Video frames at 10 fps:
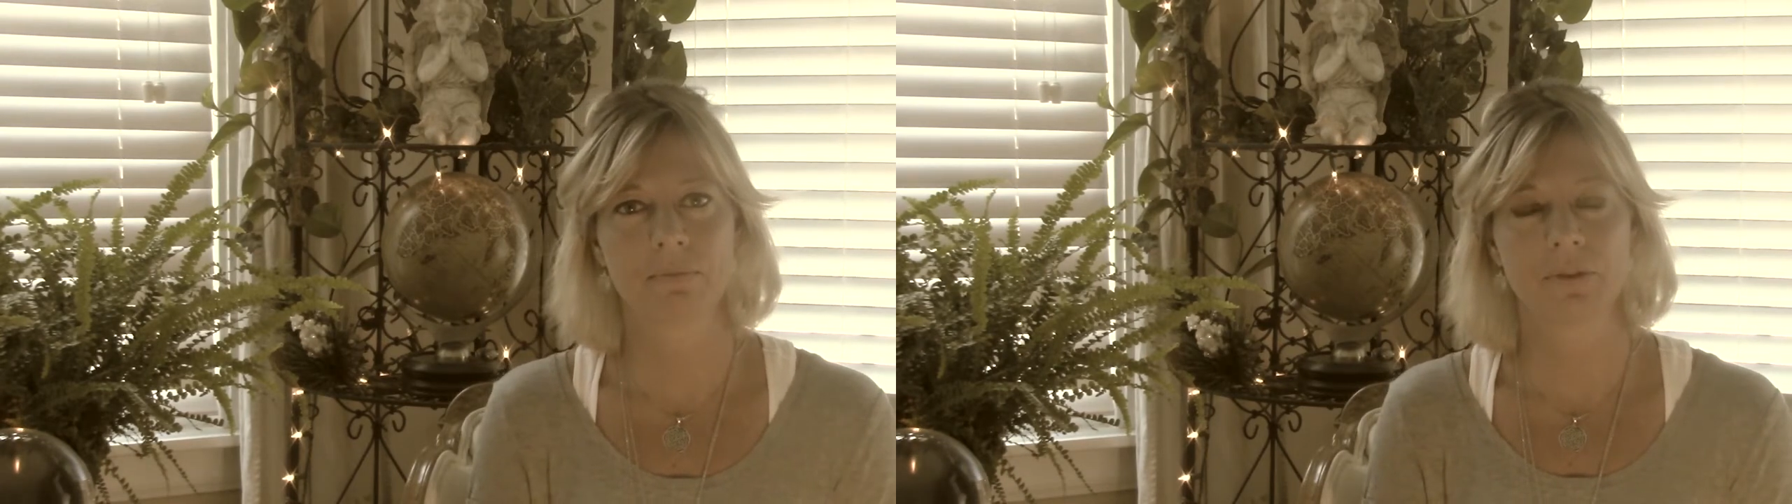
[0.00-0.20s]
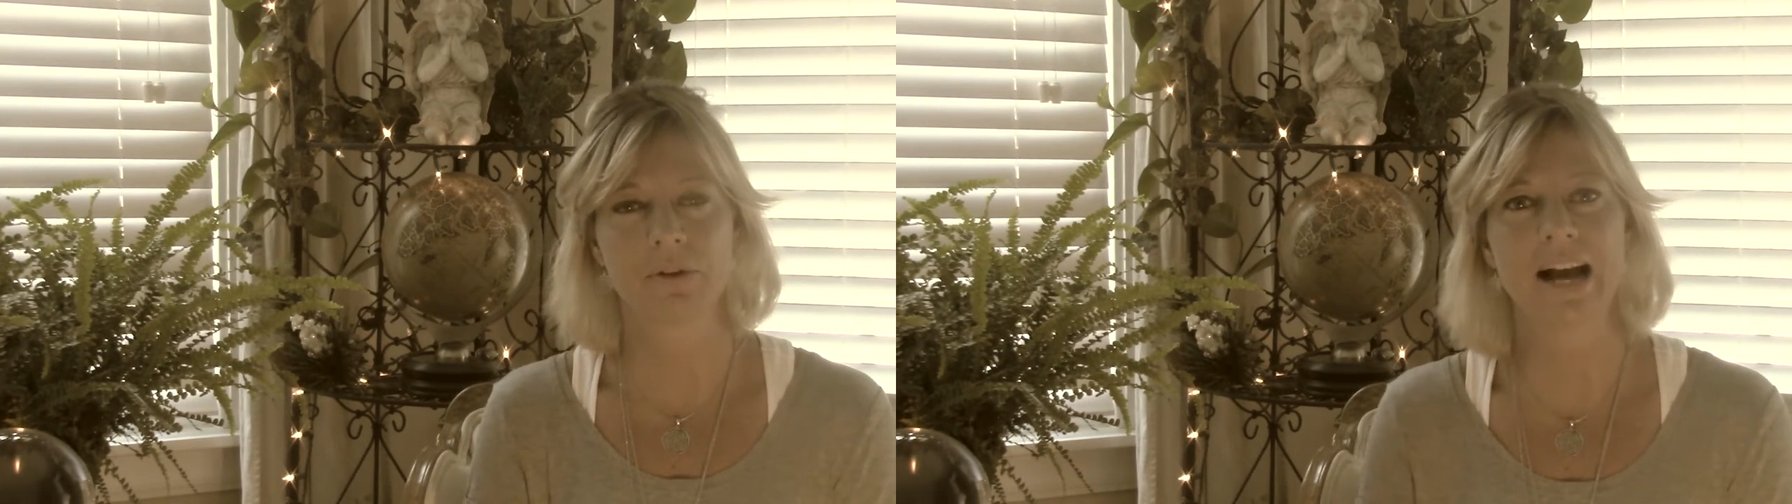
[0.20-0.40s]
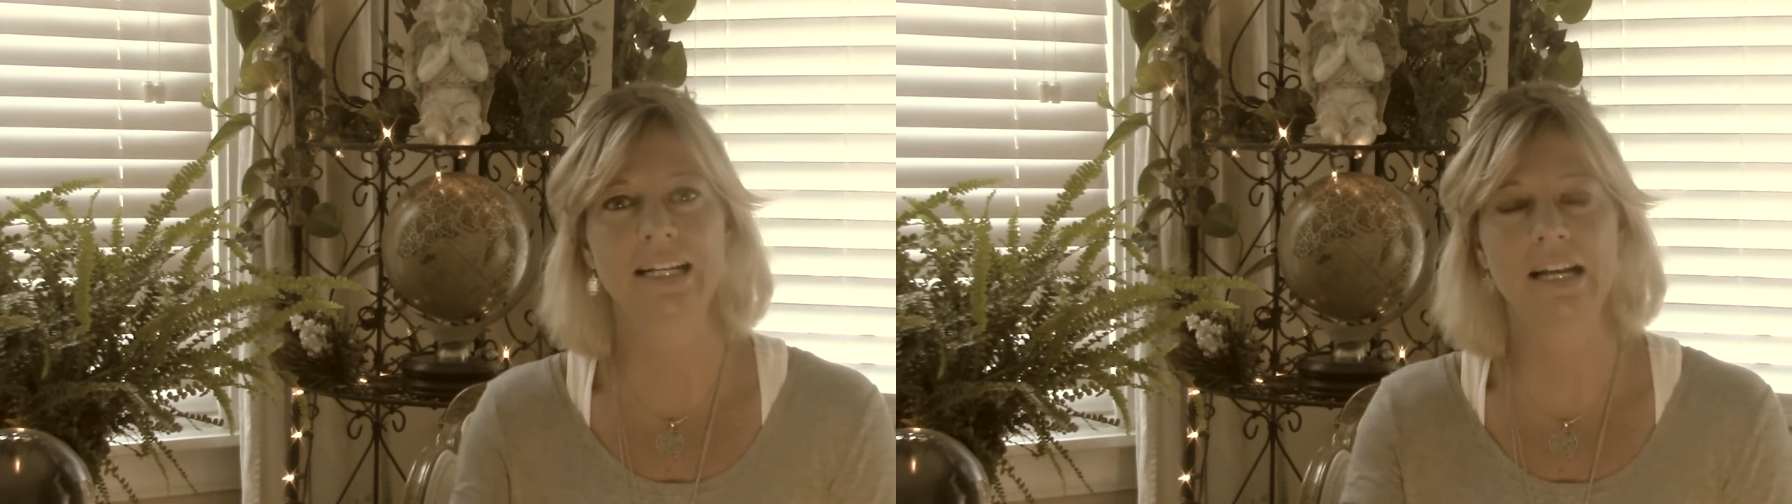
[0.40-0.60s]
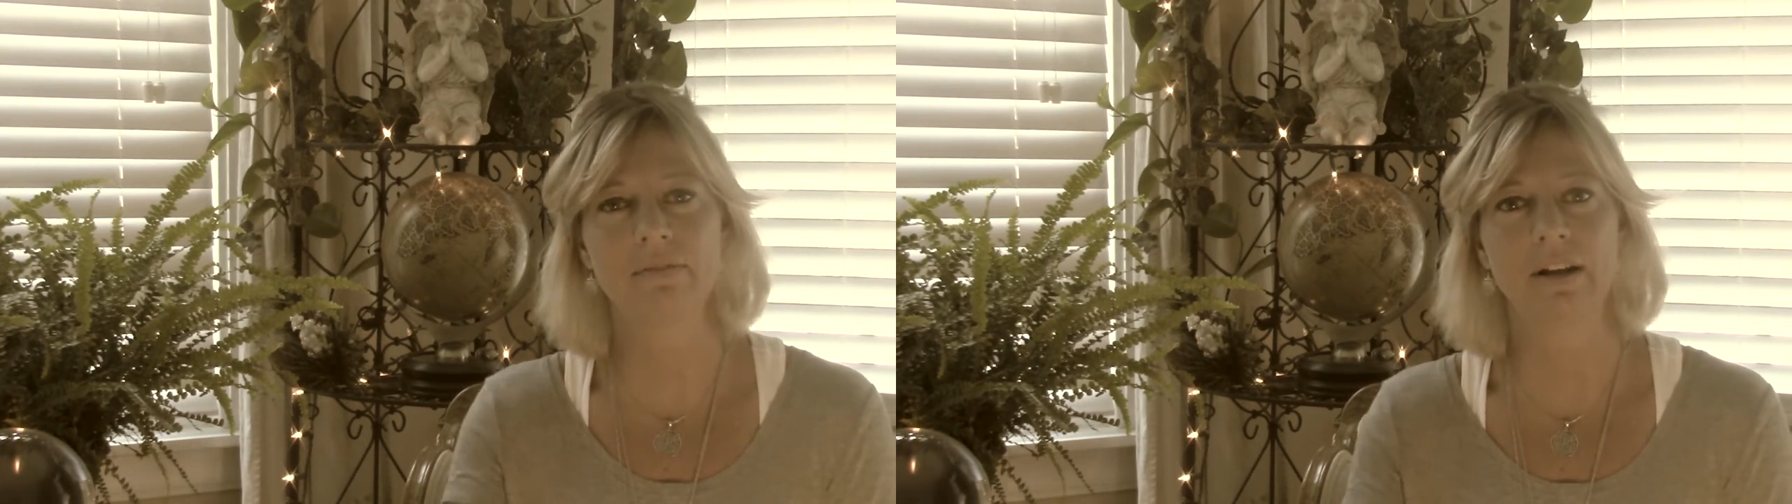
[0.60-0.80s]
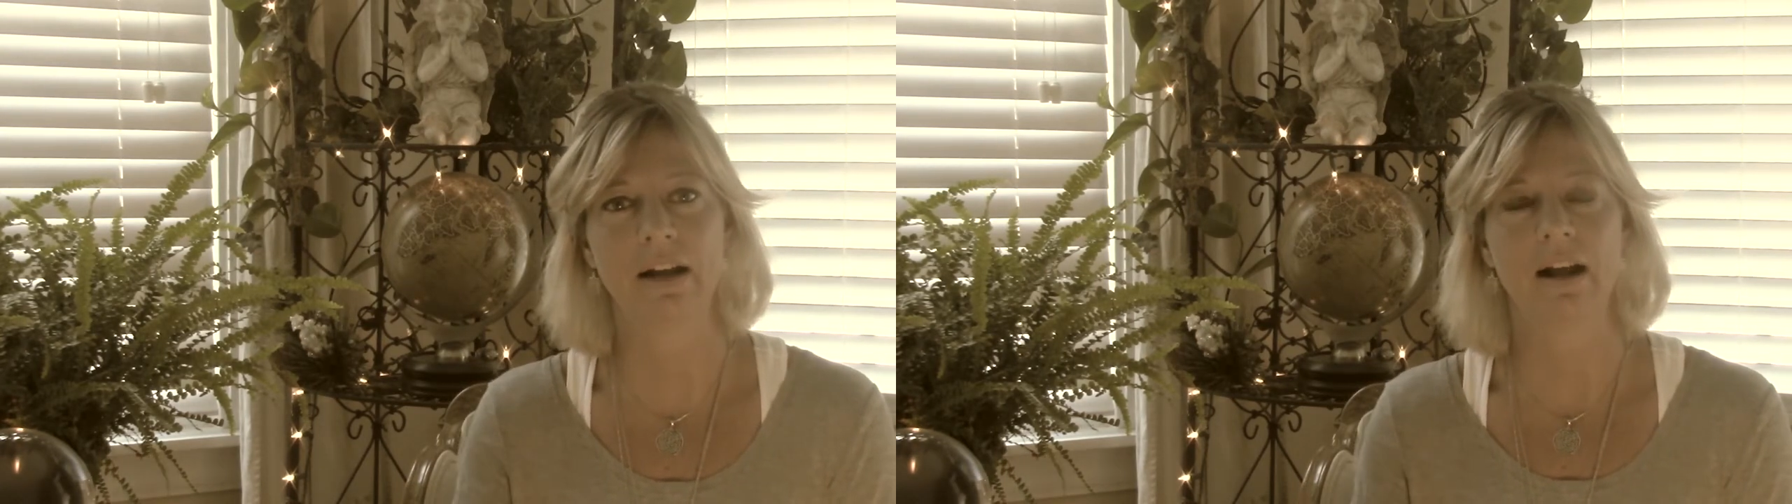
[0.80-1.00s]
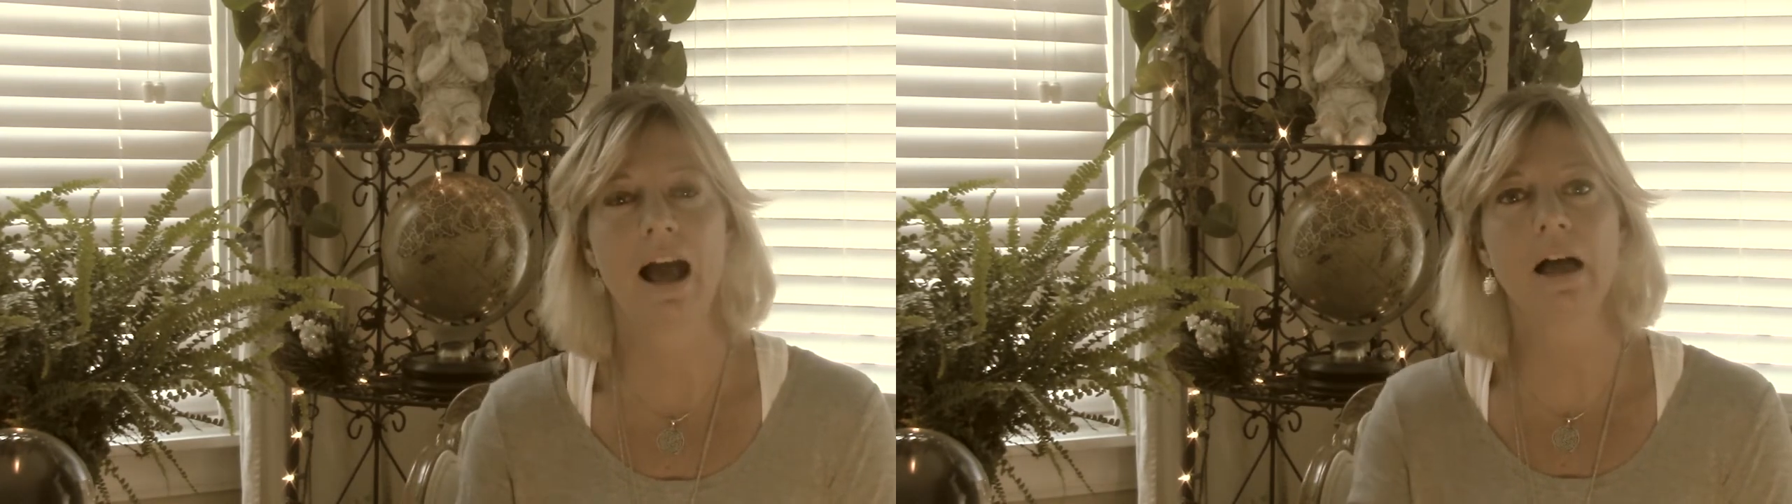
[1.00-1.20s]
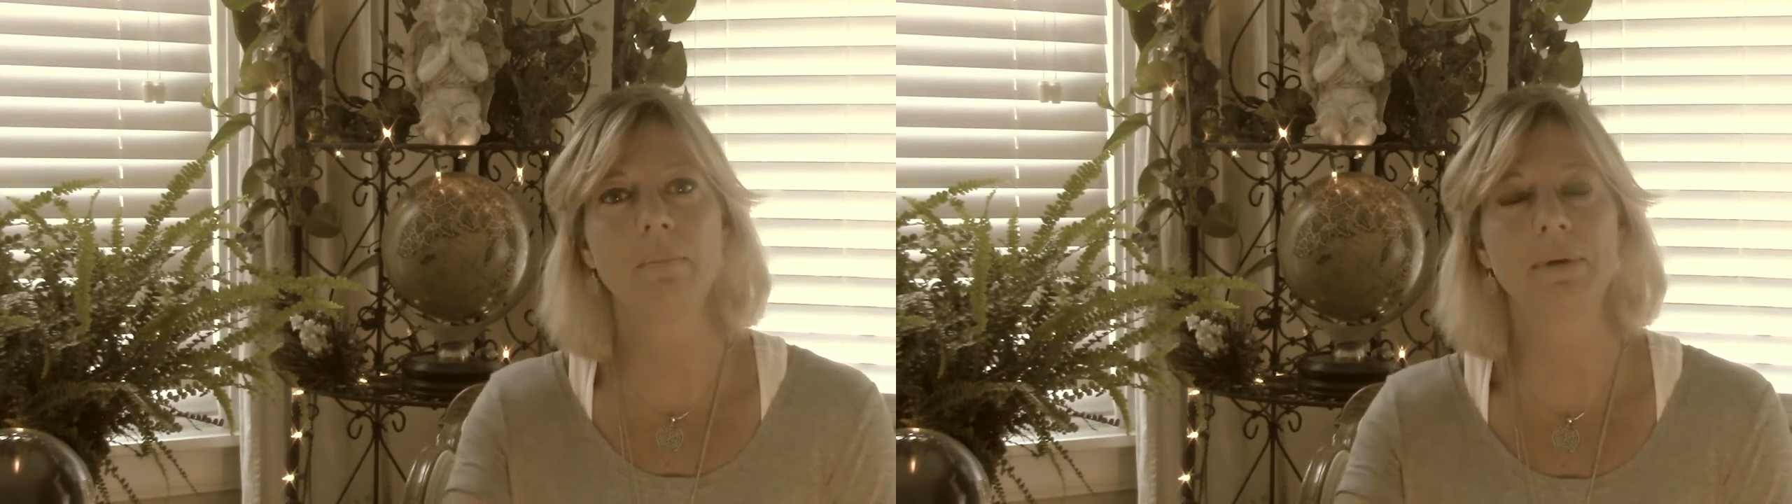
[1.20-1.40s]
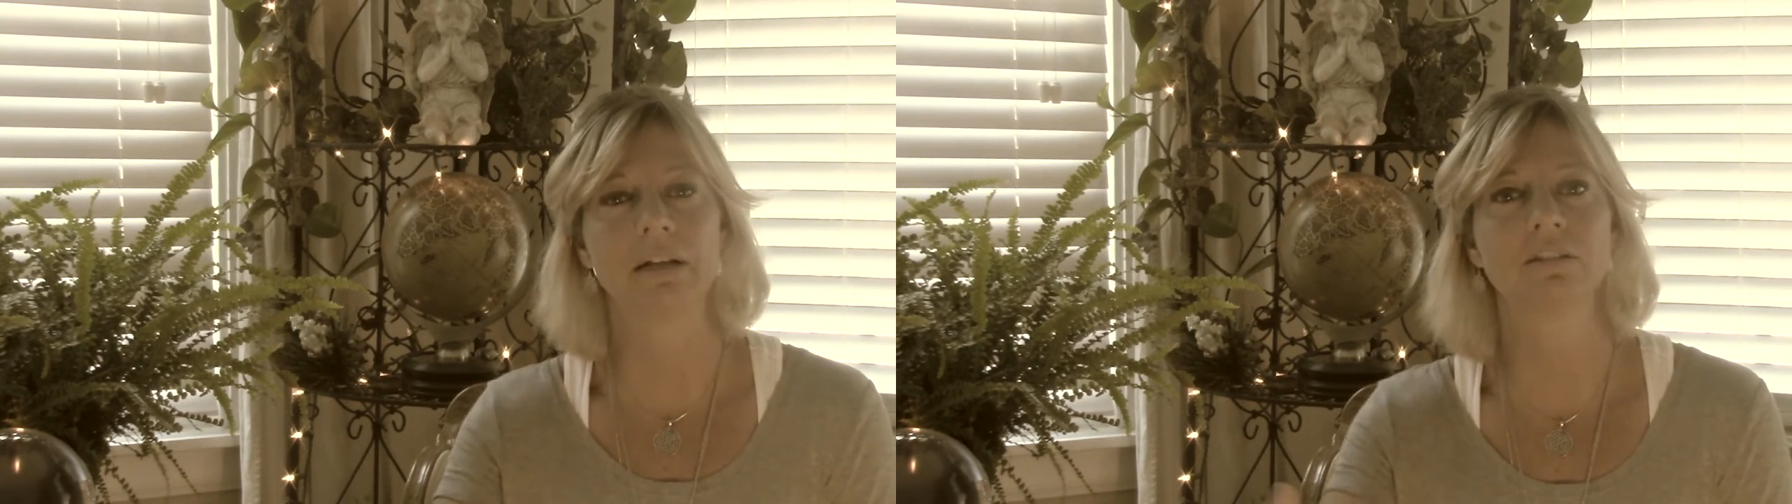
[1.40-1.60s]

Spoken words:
They're not giving, helping,